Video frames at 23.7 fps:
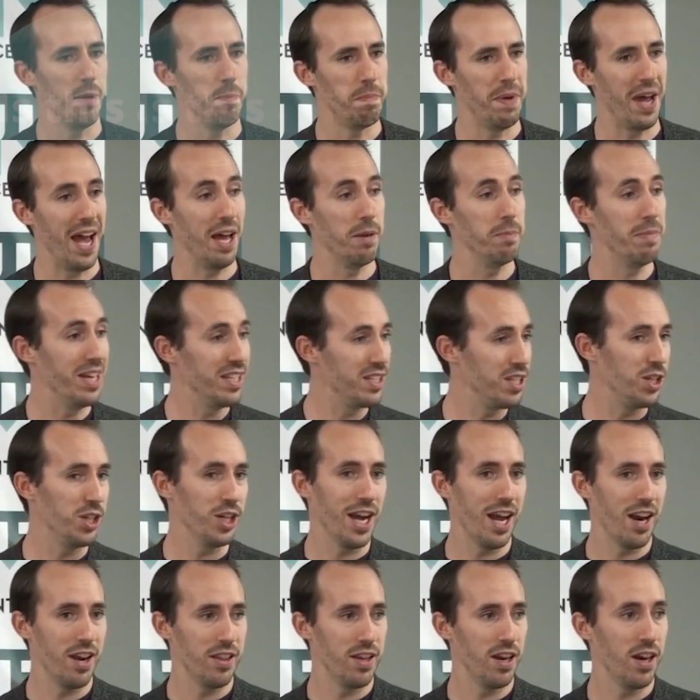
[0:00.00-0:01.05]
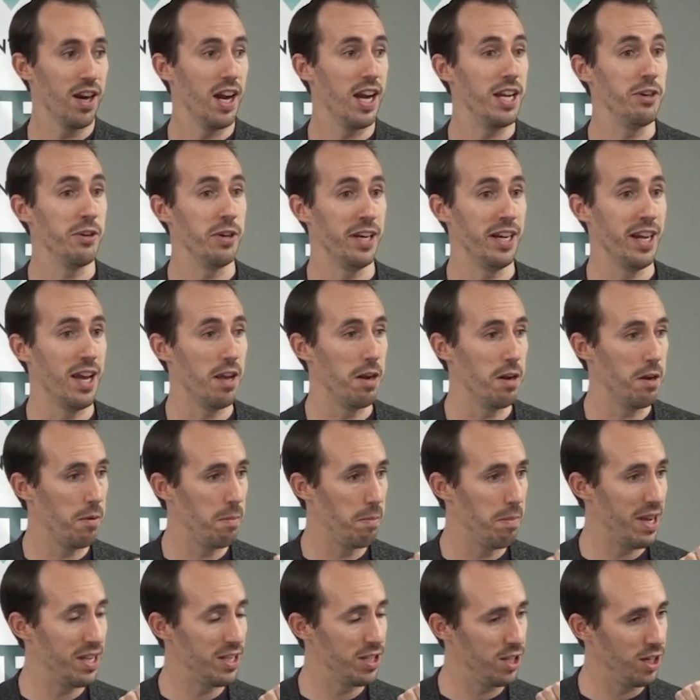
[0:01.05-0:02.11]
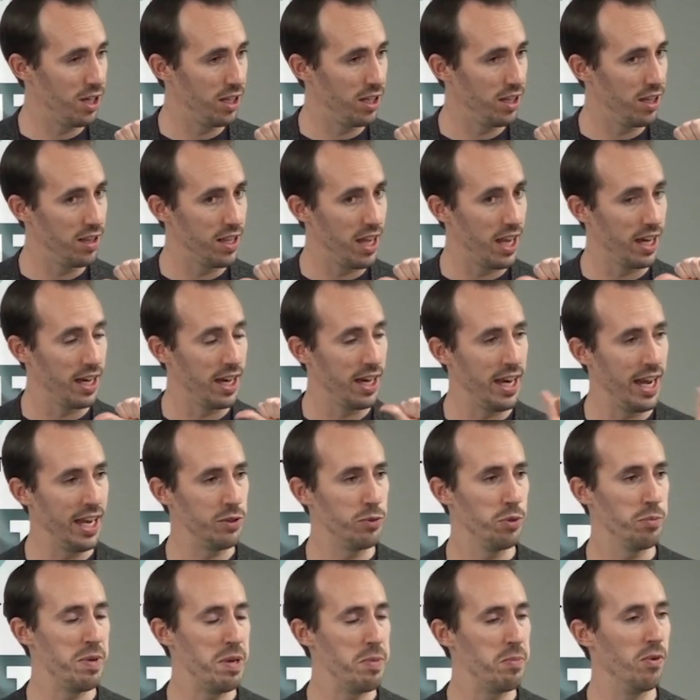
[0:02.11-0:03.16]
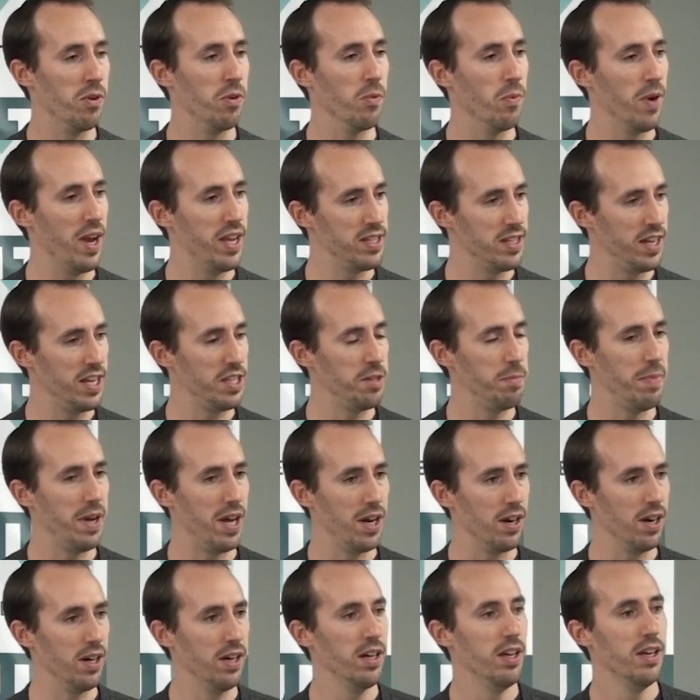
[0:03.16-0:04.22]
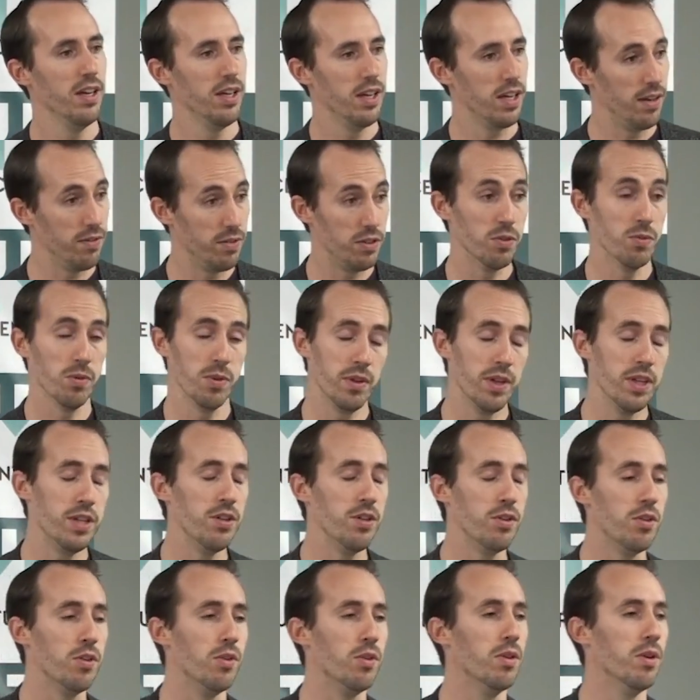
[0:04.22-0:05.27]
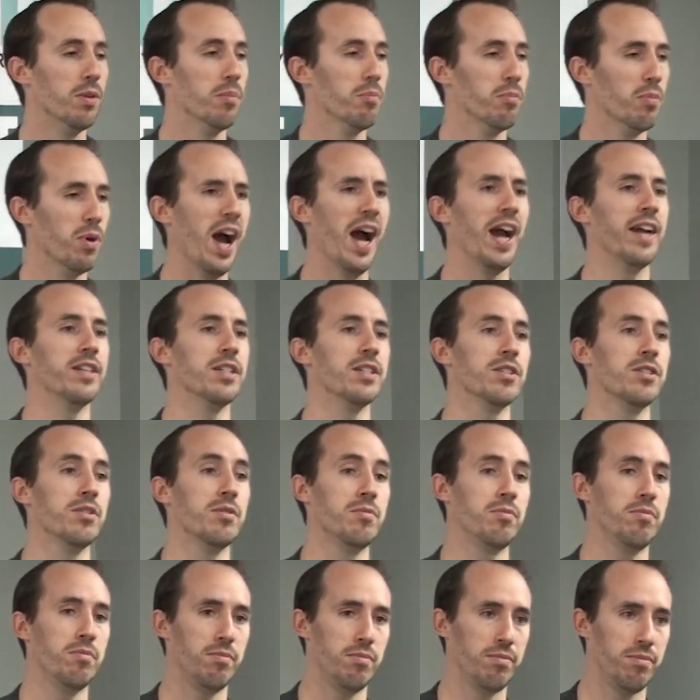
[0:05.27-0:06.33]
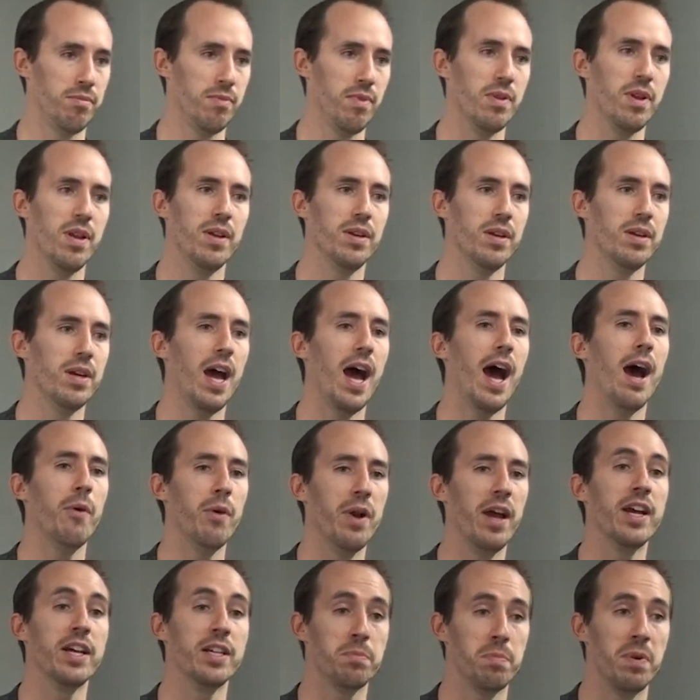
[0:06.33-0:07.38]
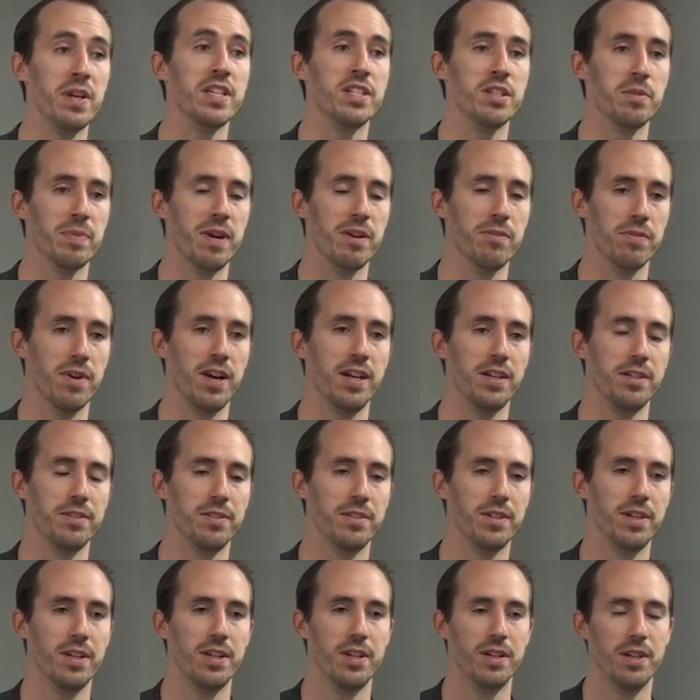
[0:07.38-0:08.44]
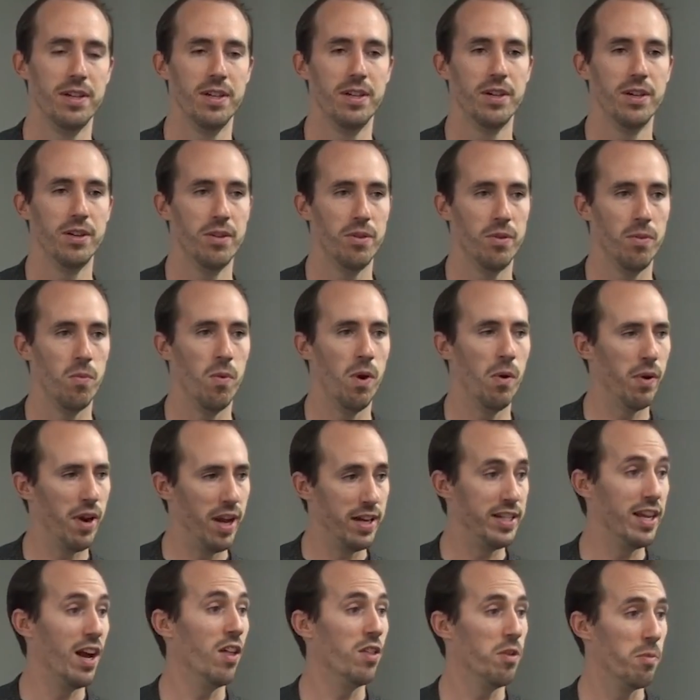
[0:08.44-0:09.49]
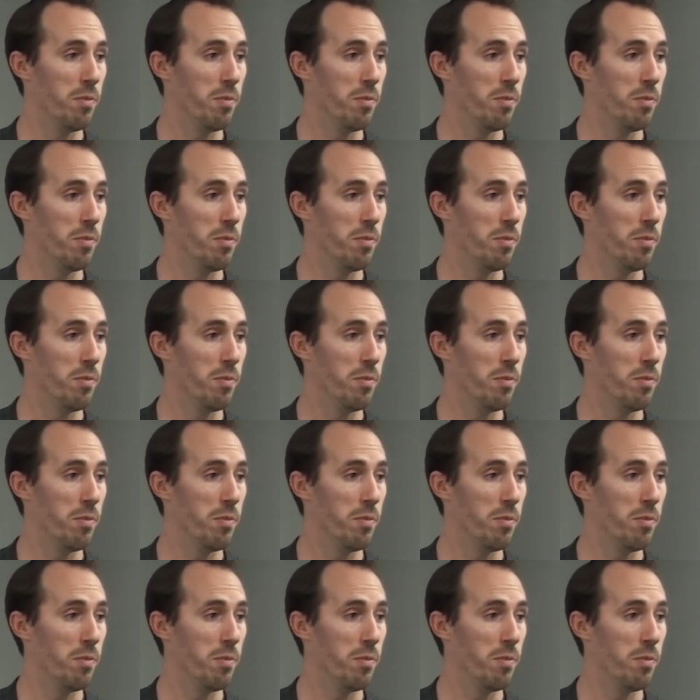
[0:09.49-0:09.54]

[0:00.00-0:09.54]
bad messaging out of there, and you can get messaging that connects with people and resonates better if you really do practice. How would I explain this to my friend? What would I tell them